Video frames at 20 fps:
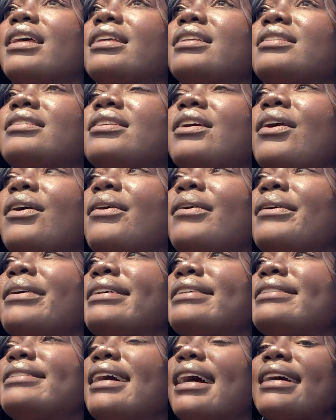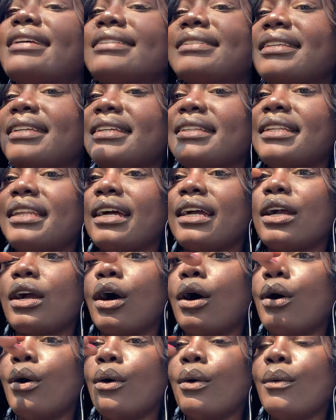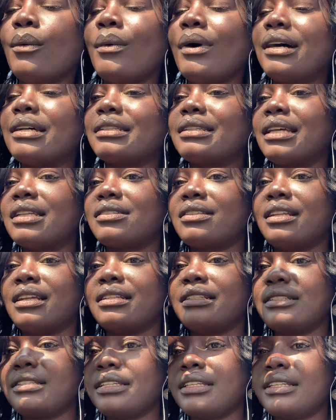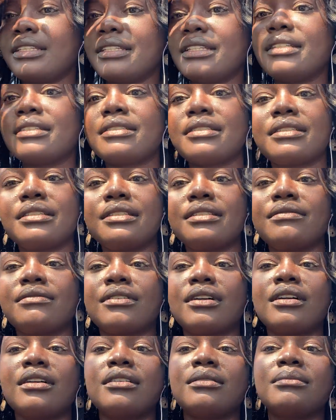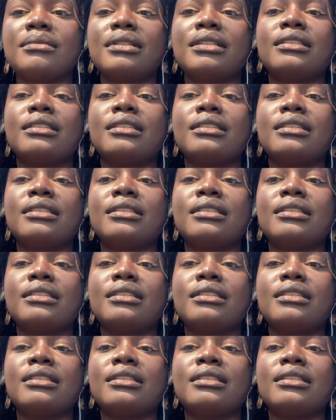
so he's asking like, oh, what nationality is he from,